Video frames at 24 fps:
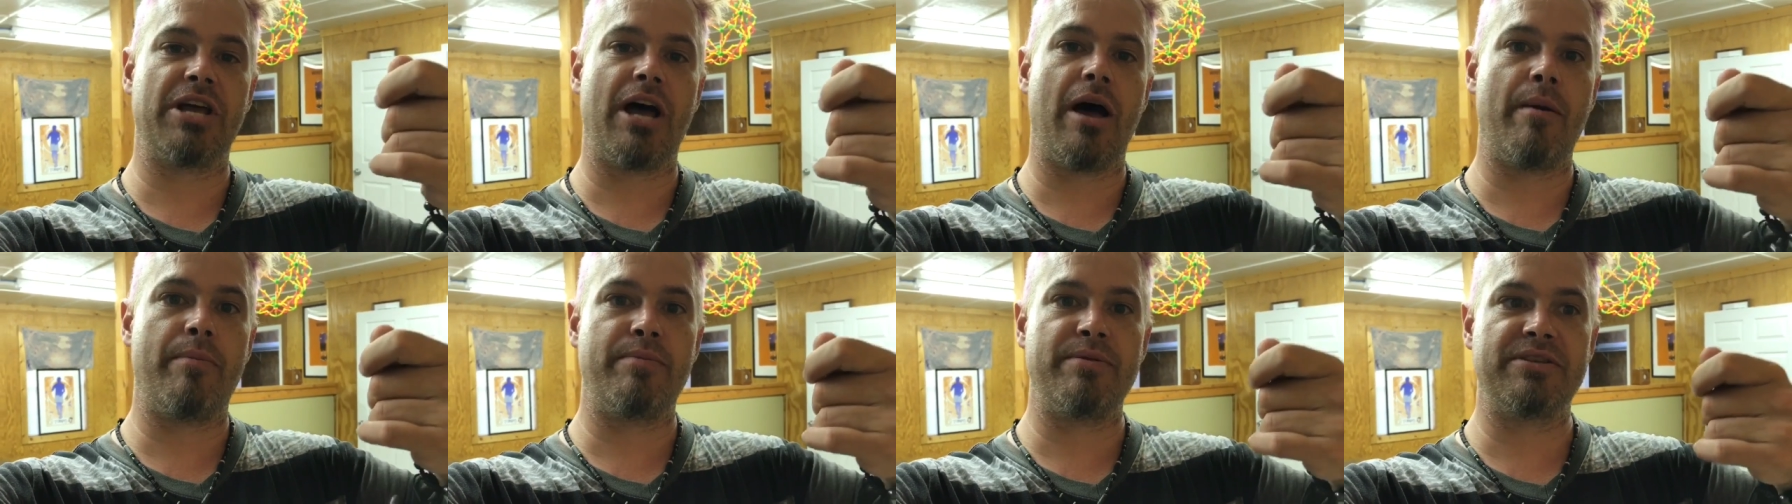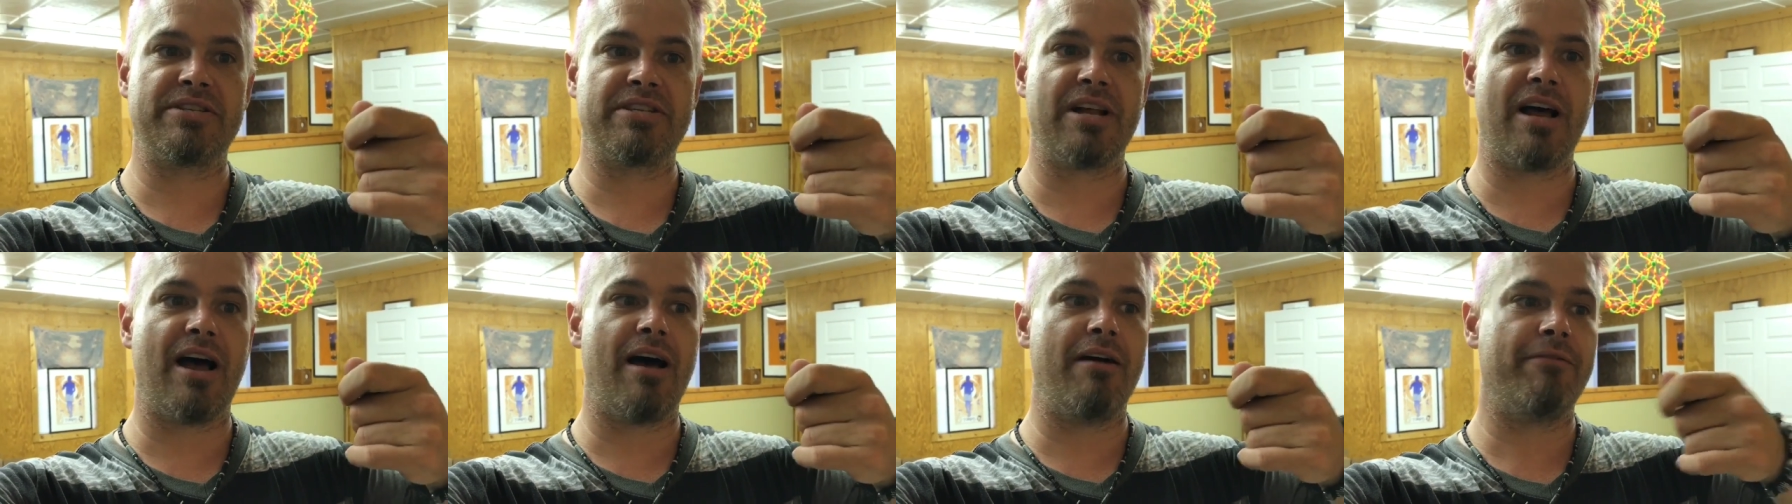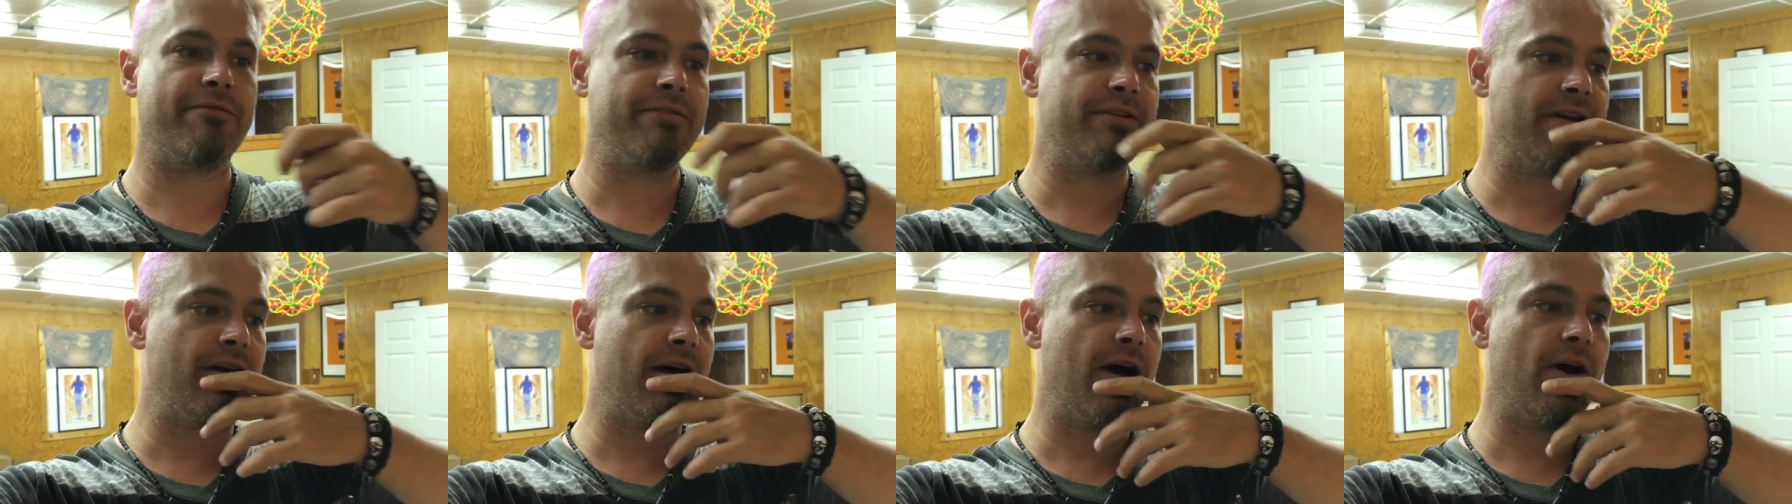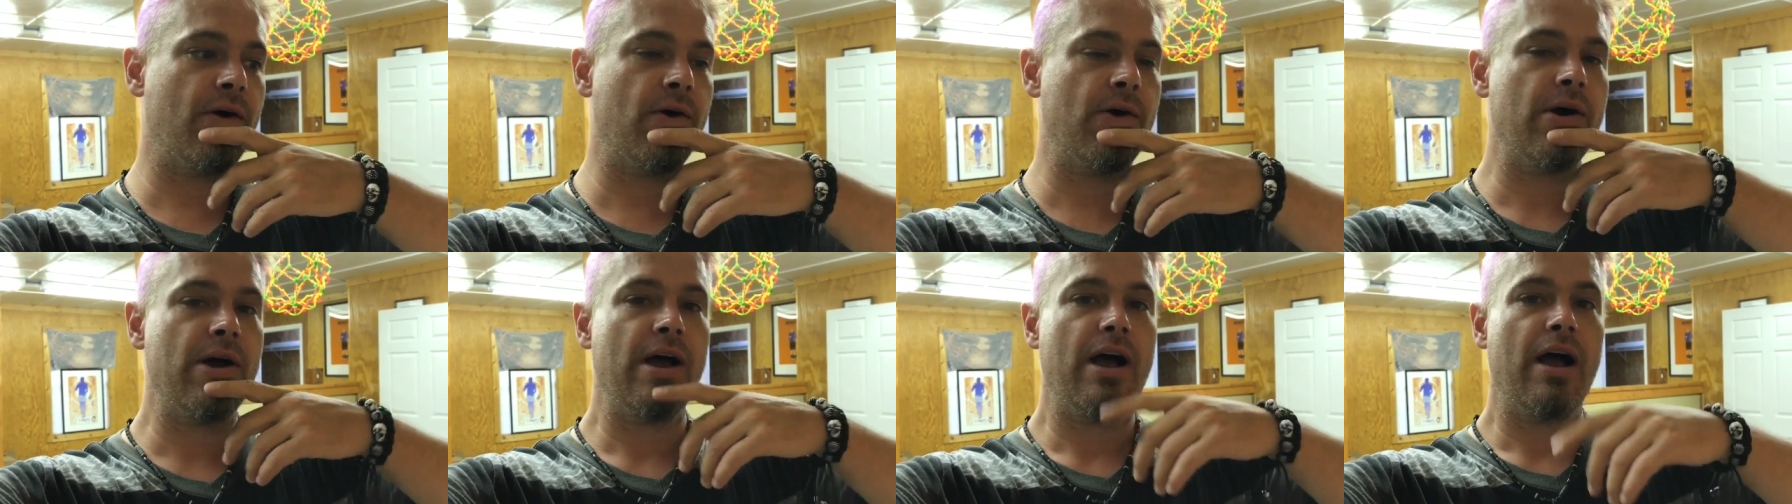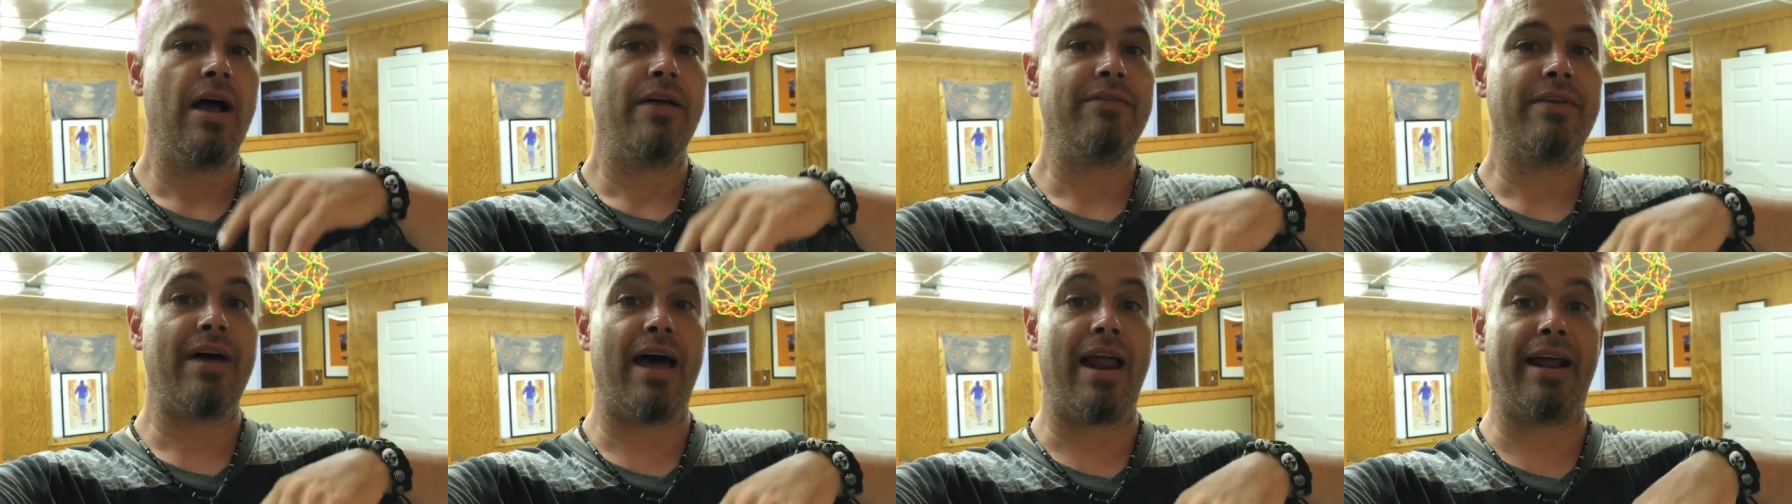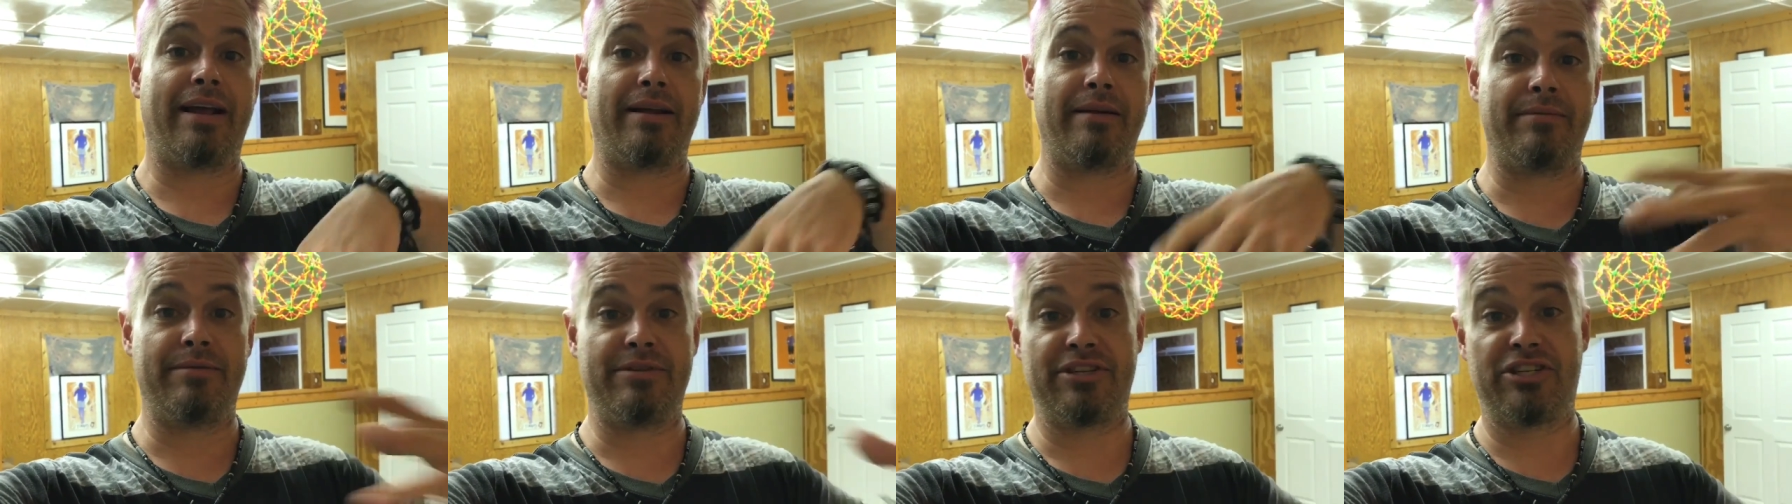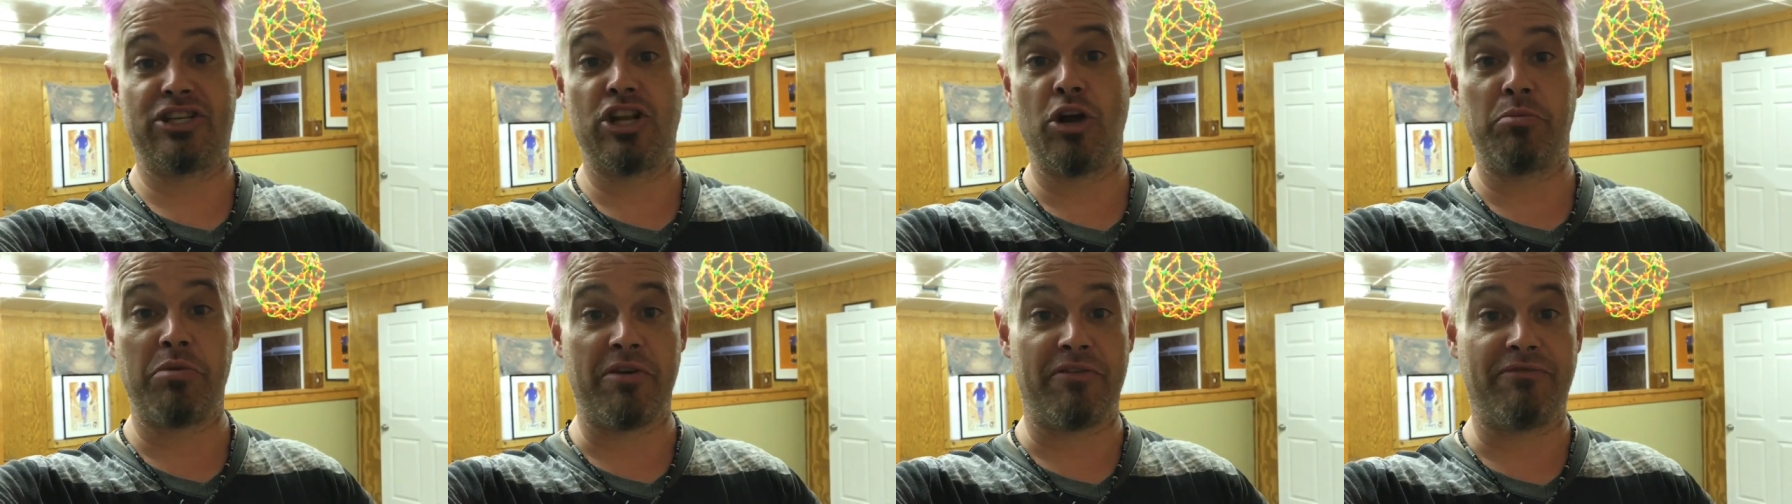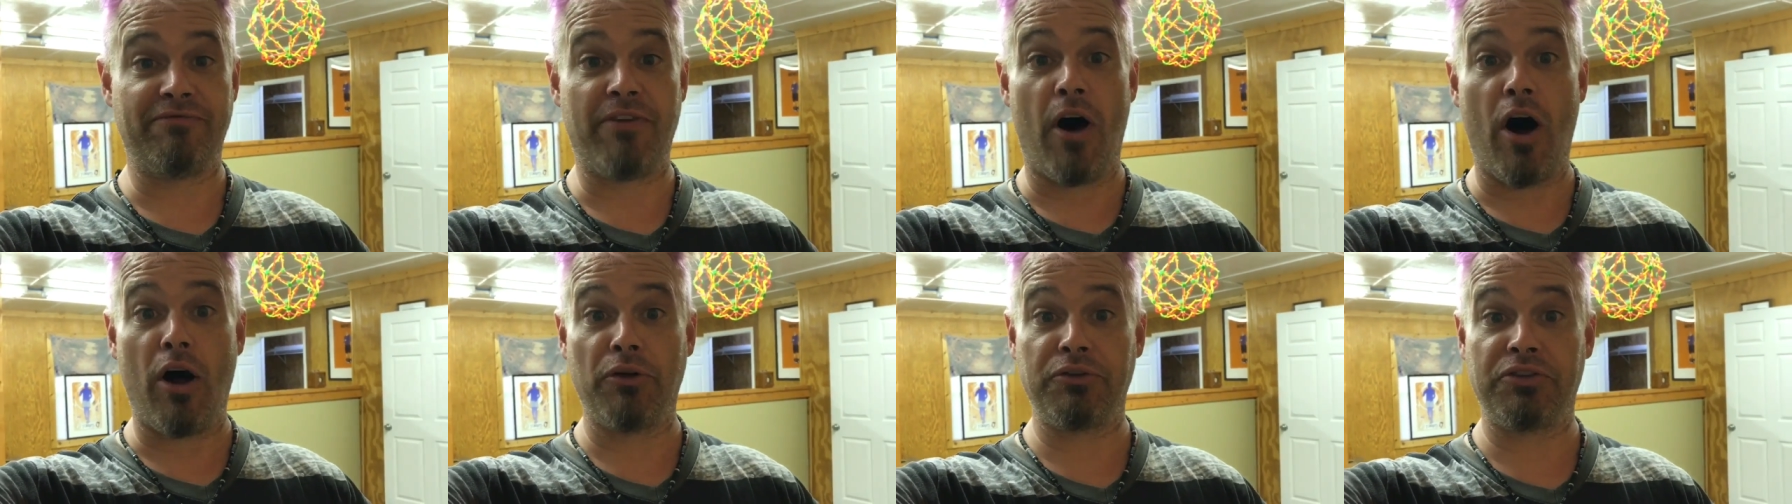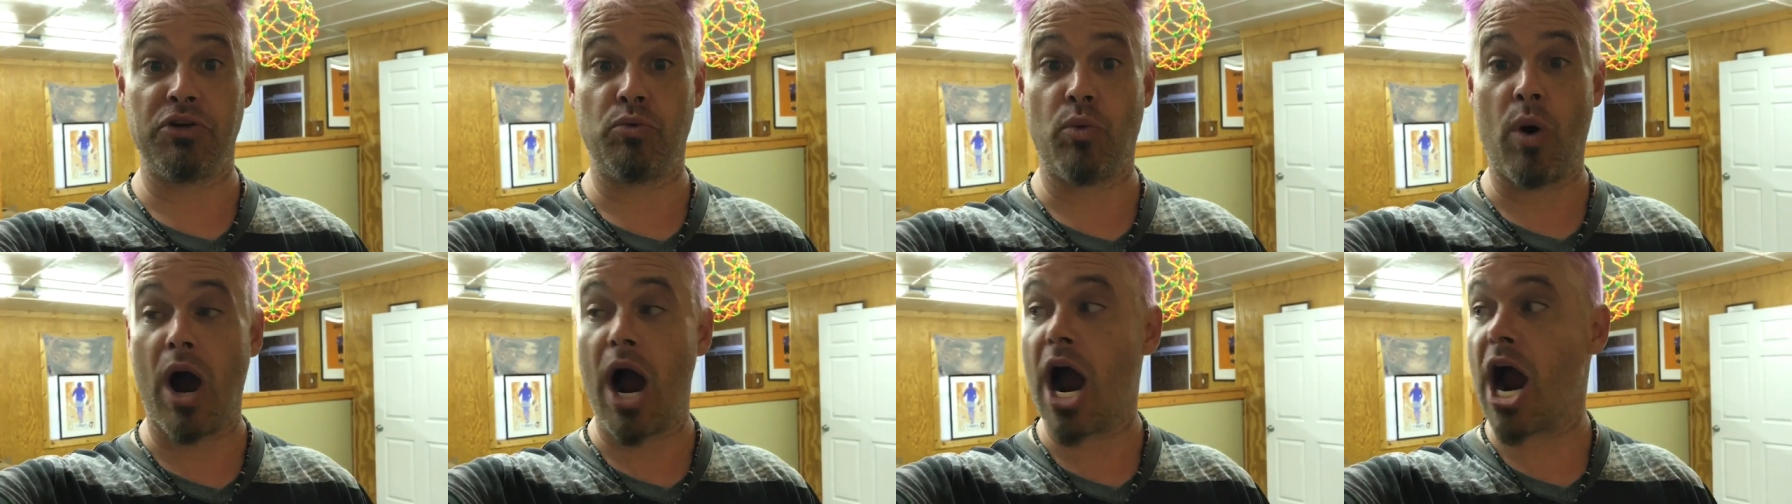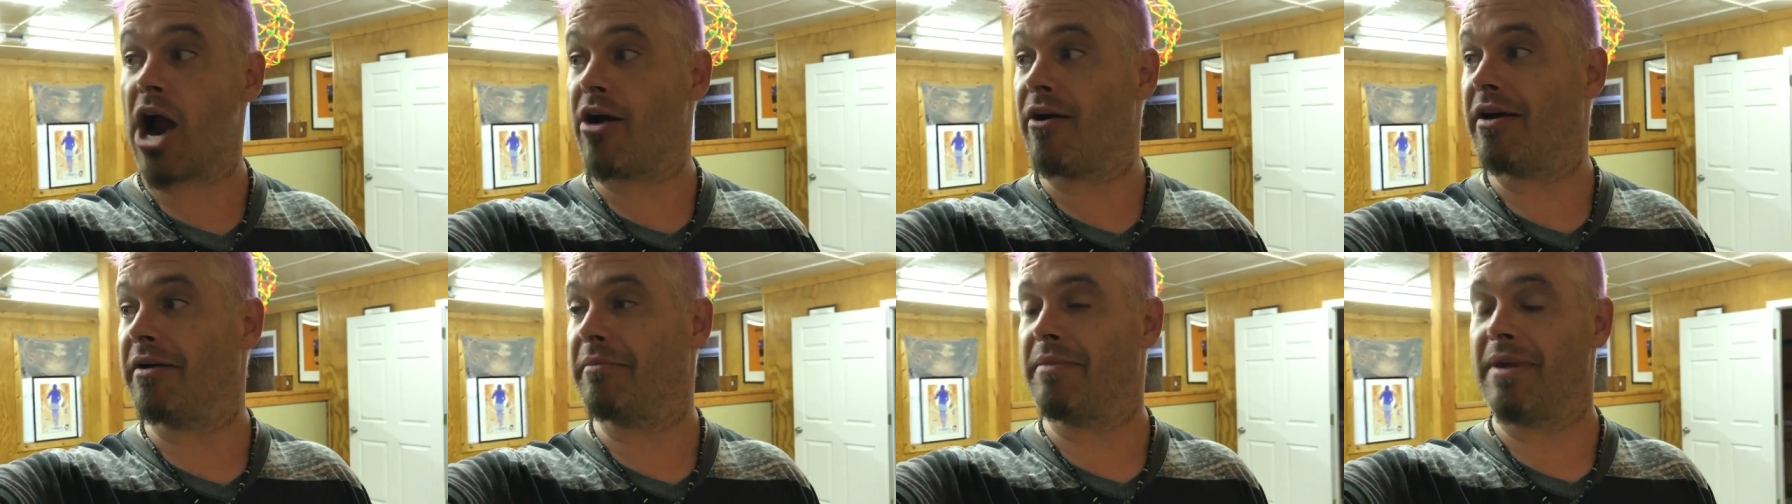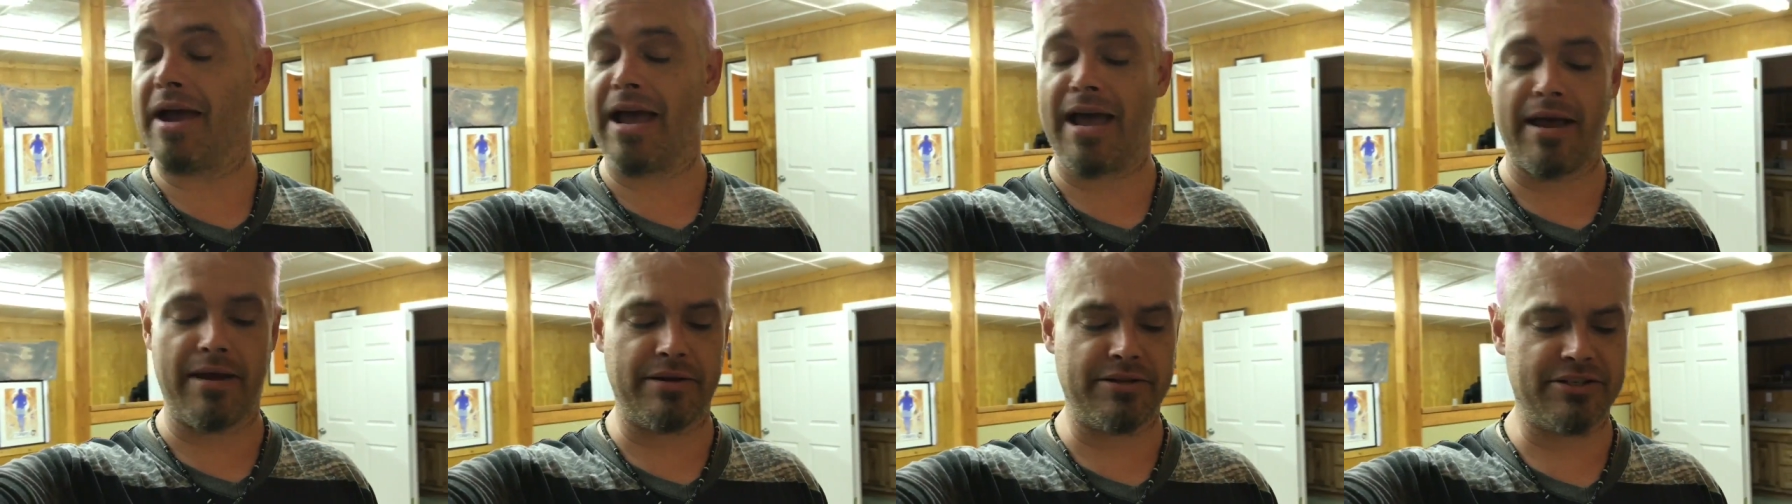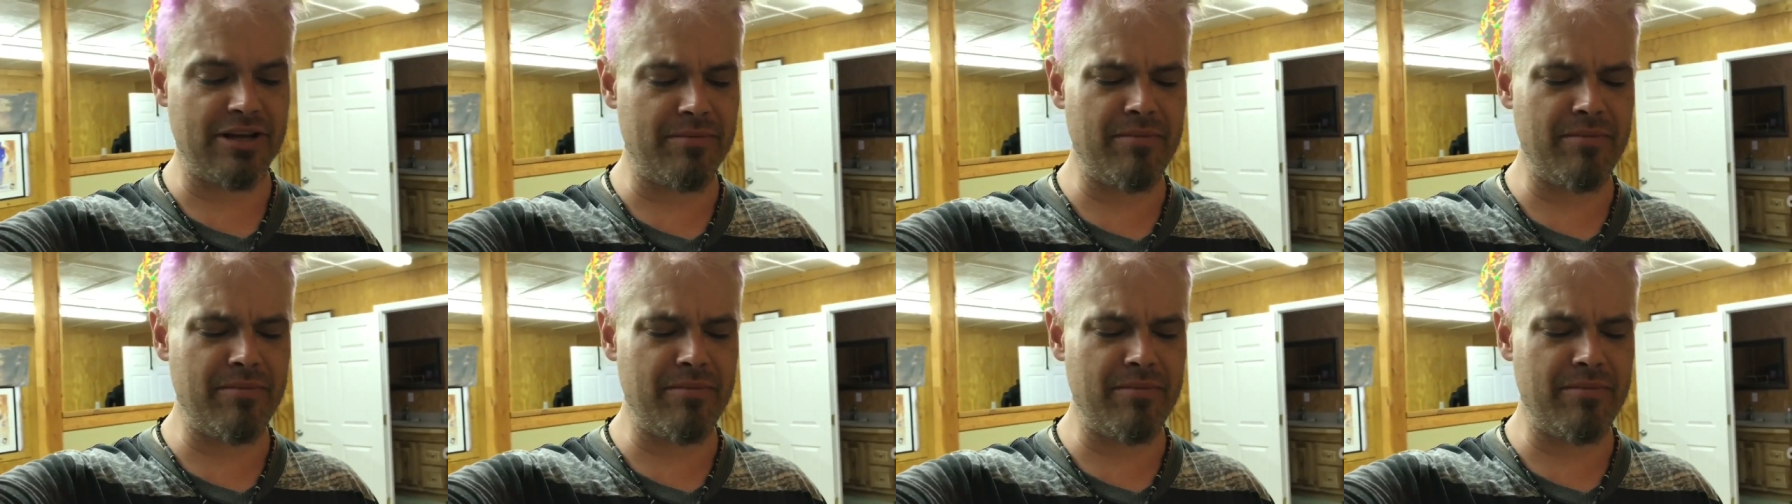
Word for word: is up and stuff, you know, that it could still be faulty wiring, man.